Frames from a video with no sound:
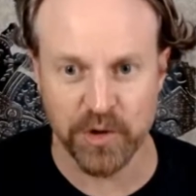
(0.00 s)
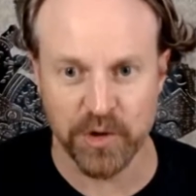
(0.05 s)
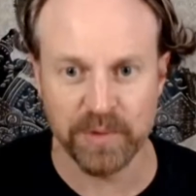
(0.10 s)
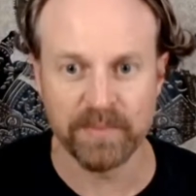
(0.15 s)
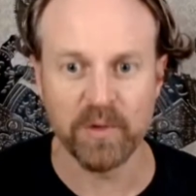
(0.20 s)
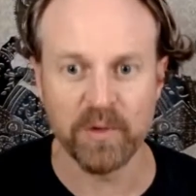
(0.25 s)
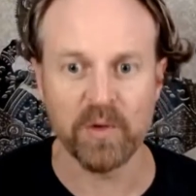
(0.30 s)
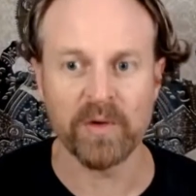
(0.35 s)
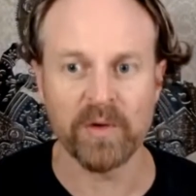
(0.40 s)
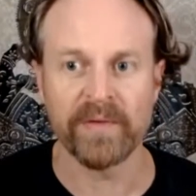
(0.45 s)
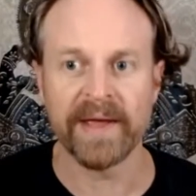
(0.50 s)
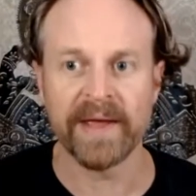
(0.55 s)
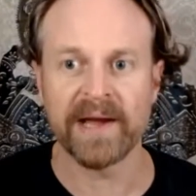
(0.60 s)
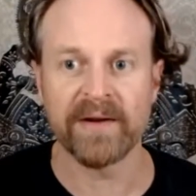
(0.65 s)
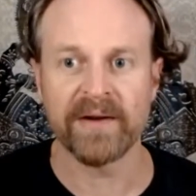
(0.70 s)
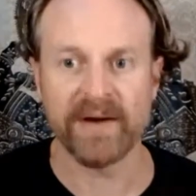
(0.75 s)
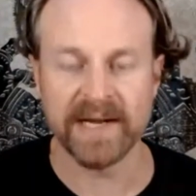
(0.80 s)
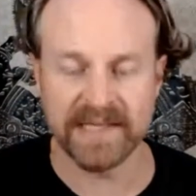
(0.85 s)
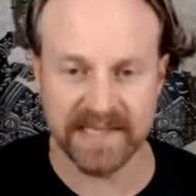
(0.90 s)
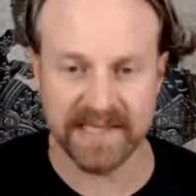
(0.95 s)
more, and they
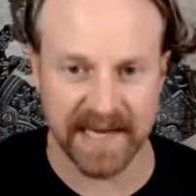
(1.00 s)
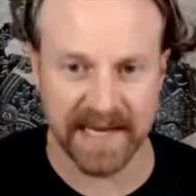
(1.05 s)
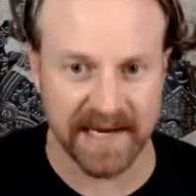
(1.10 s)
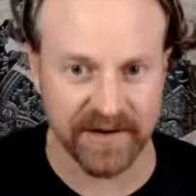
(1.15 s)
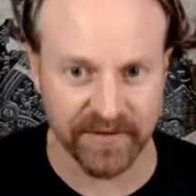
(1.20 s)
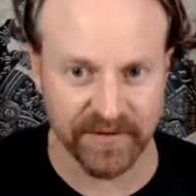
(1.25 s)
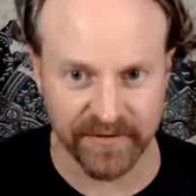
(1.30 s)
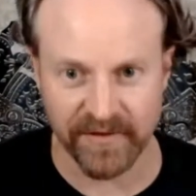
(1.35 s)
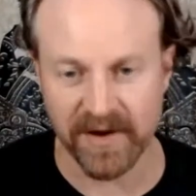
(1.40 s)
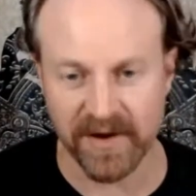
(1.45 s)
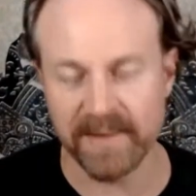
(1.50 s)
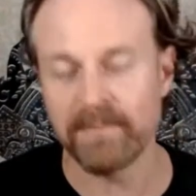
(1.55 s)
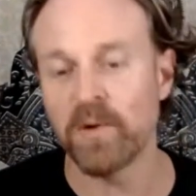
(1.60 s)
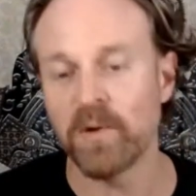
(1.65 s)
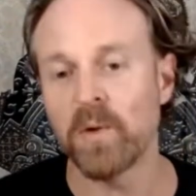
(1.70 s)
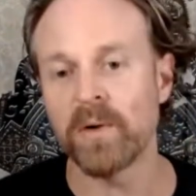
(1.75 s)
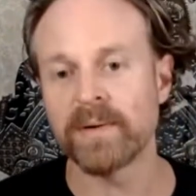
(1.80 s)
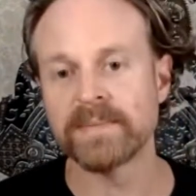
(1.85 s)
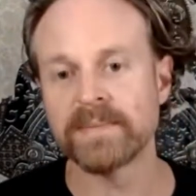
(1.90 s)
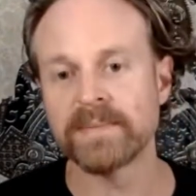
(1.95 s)
can identify
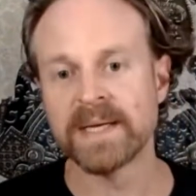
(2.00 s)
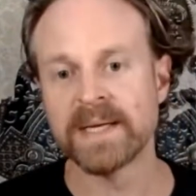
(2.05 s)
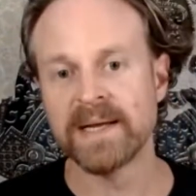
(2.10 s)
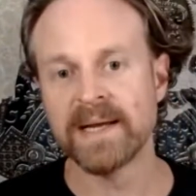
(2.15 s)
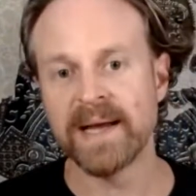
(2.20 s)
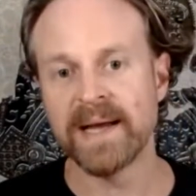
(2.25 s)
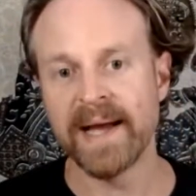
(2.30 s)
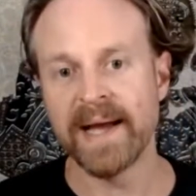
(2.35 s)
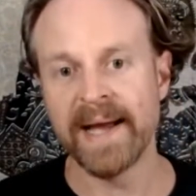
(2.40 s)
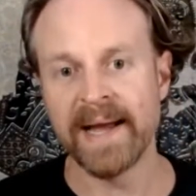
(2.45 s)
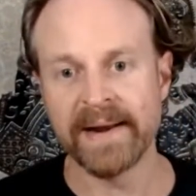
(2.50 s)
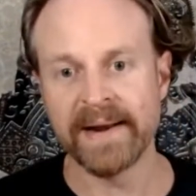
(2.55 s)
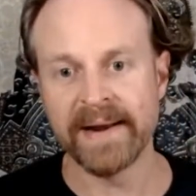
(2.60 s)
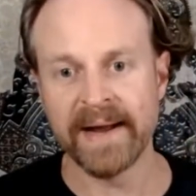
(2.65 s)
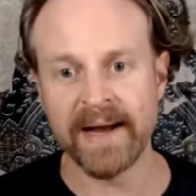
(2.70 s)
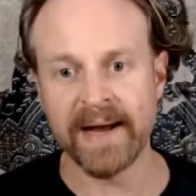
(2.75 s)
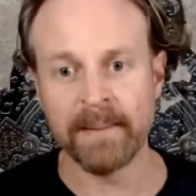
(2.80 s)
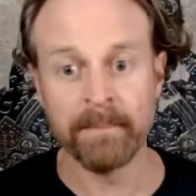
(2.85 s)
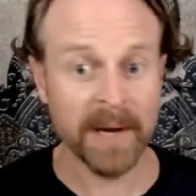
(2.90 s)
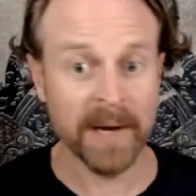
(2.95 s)
more. And
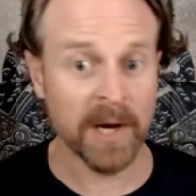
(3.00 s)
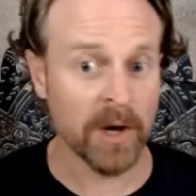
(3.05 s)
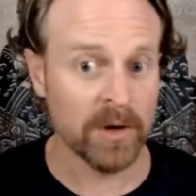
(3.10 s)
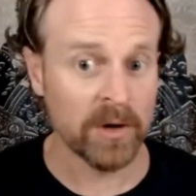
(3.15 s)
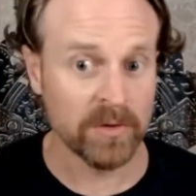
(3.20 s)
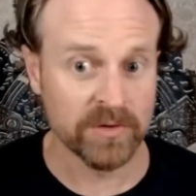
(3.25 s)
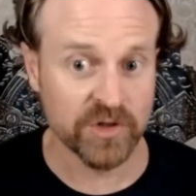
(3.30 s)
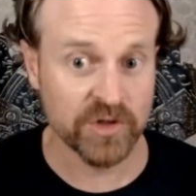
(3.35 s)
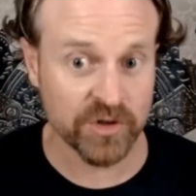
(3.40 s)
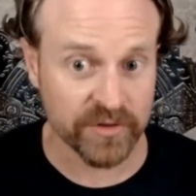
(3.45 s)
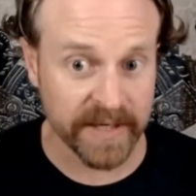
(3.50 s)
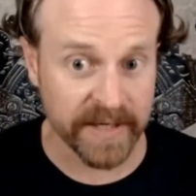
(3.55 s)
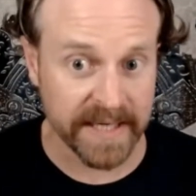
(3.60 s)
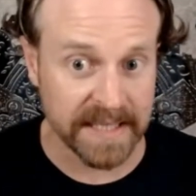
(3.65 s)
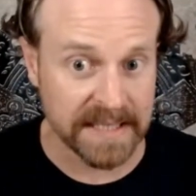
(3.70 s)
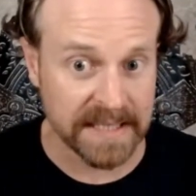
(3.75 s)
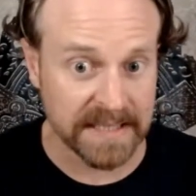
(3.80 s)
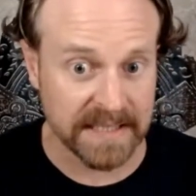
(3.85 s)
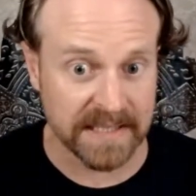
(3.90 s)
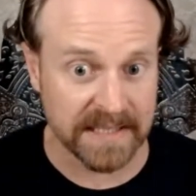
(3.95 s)
big old
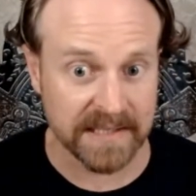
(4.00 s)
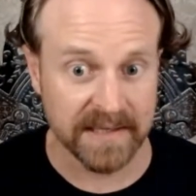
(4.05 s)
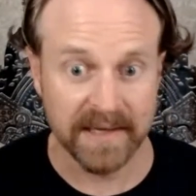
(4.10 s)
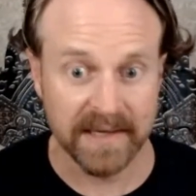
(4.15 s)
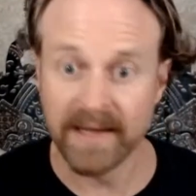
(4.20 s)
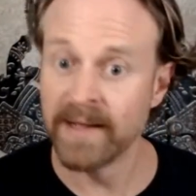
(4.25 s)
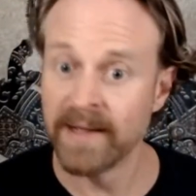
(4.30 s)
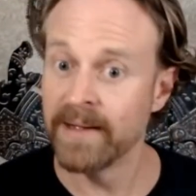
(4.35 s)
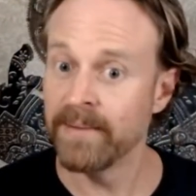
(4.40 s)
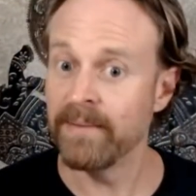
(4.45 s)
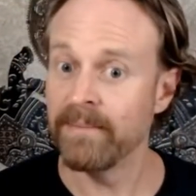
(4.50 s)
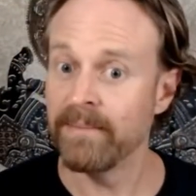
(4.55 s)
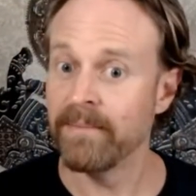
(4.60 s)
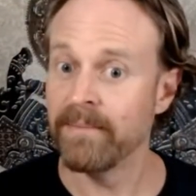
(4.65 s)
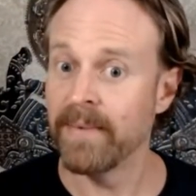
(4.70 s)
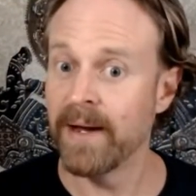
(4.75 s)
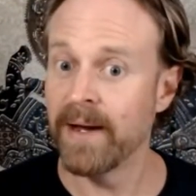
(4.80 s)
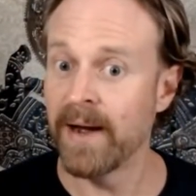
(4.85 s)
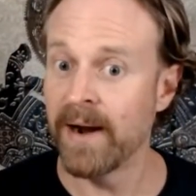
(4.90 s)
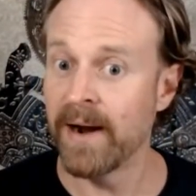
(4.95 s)
trees
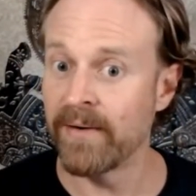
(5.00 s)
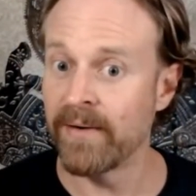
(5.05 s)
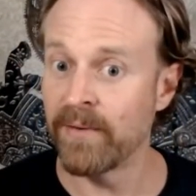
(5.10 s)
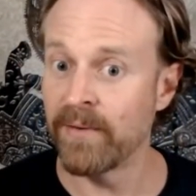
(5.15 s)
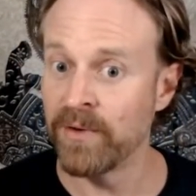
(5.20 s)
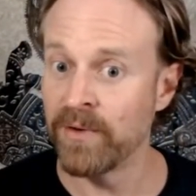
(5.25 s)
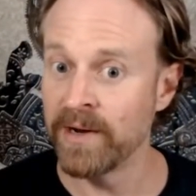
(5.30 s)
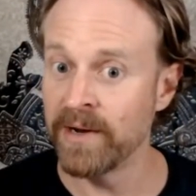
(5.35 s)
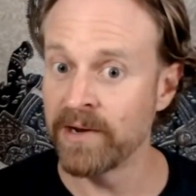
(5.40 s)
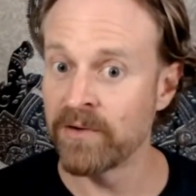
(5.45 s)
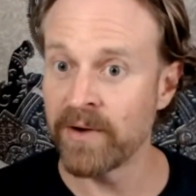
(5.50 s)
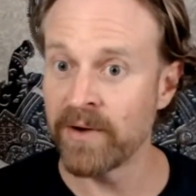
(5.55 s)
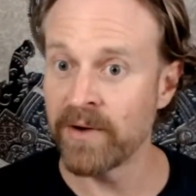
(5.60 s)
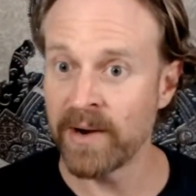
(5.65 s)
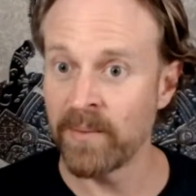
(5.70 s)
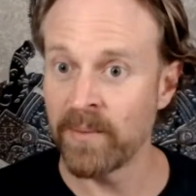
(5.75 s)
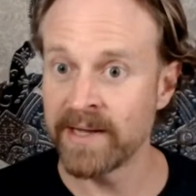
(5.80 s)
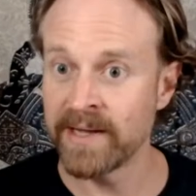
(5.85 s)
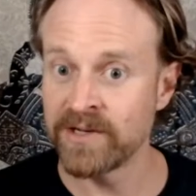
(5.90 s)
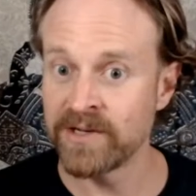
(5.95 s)
are a really great
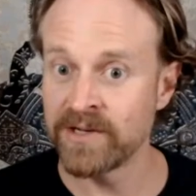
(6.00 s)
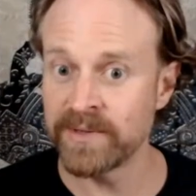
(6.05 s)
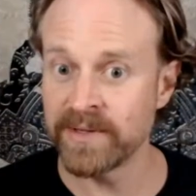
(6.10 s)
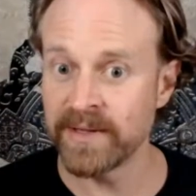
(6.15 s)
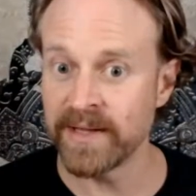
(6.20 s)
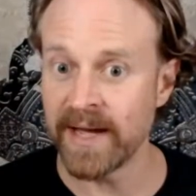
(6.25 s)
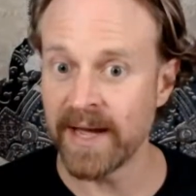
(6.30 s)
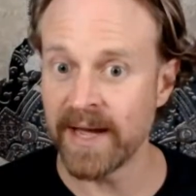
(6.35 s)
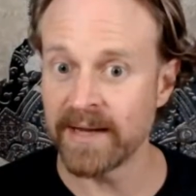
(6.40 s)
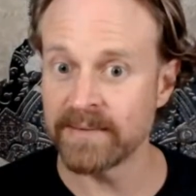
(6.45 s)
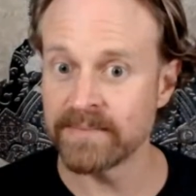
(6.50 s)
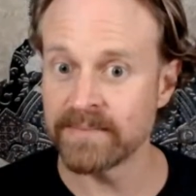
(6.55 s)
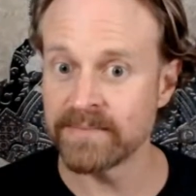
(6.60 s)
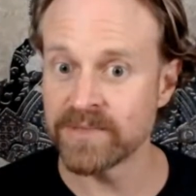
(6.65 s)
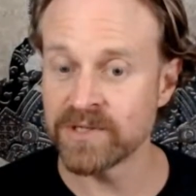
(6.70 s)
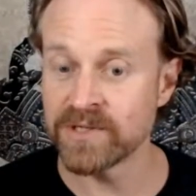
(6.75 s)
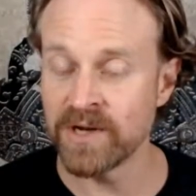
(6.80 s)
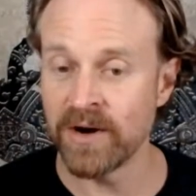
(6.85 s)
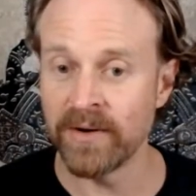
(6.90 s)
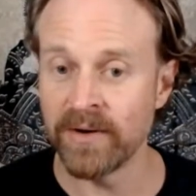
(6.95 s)
way of doing that.
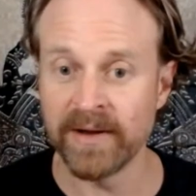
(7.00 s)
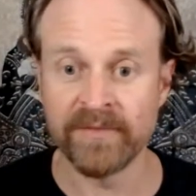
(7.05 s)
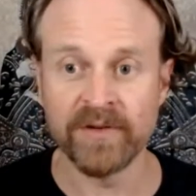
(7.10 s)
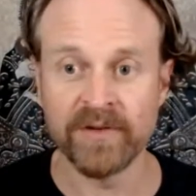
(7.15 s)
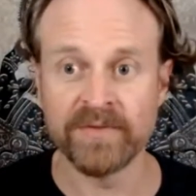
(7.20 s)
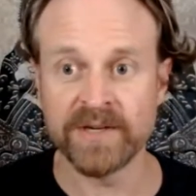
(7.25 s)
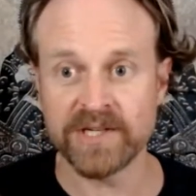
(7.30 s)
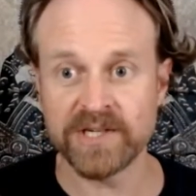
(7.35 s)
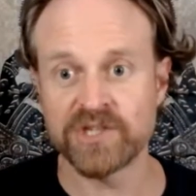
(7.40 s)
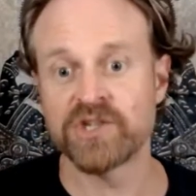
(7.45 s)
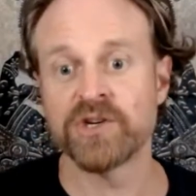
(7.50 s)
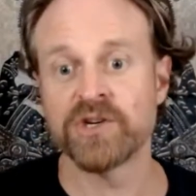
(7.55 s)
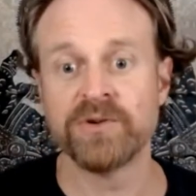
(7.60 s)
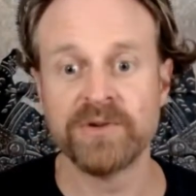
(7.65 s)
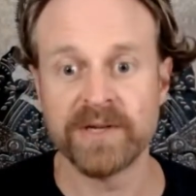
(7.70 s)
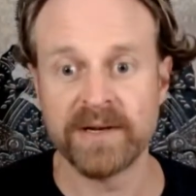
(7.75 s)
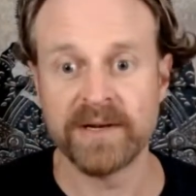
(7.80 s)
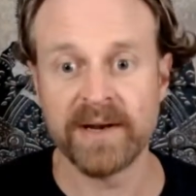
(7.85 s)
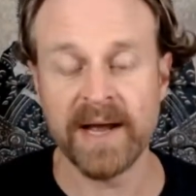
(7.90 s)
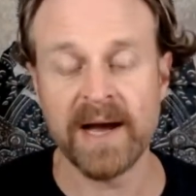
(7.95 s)
So if you've just tuned
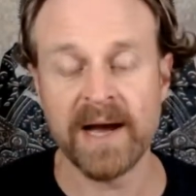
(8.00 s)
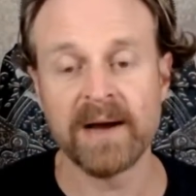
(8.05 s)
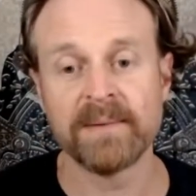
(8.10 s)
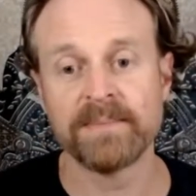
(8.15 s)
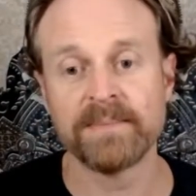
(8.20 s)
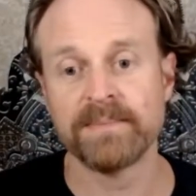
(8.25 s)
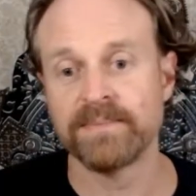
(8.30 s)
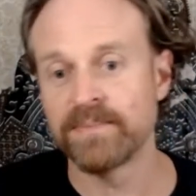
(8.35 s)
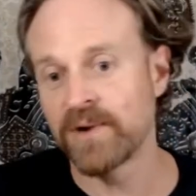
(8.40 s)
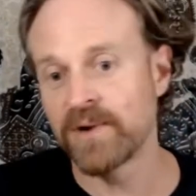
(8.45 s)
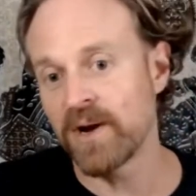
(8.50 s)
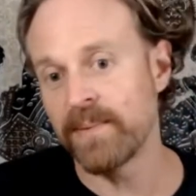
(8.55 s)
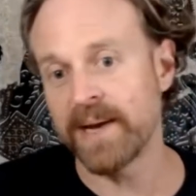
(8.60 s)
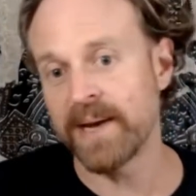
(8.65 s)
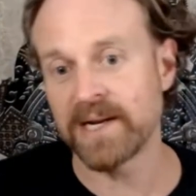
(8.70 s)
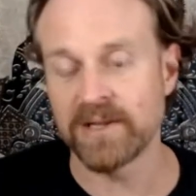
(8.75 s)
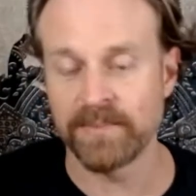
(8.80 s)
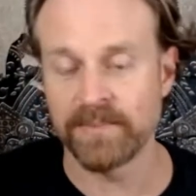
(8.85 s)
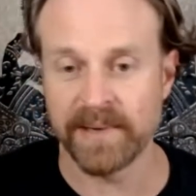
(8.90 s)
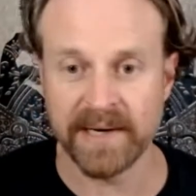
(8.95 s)
in now, go
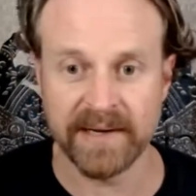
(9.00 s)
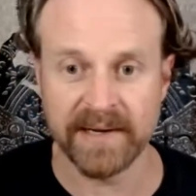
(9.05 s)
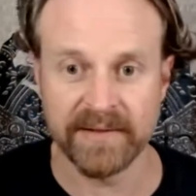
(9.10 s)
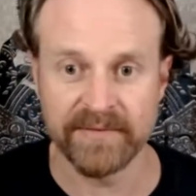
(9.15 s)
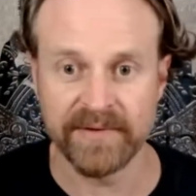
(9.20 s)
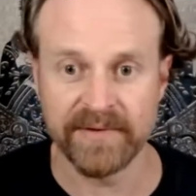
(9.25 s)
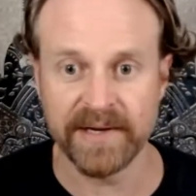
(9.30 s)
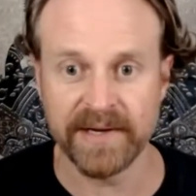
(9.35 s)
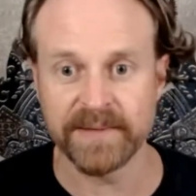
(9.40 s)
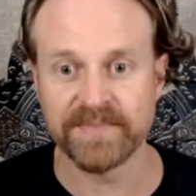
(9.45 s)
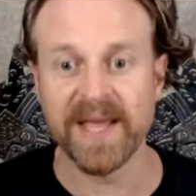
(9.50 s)
back to the beginning of the video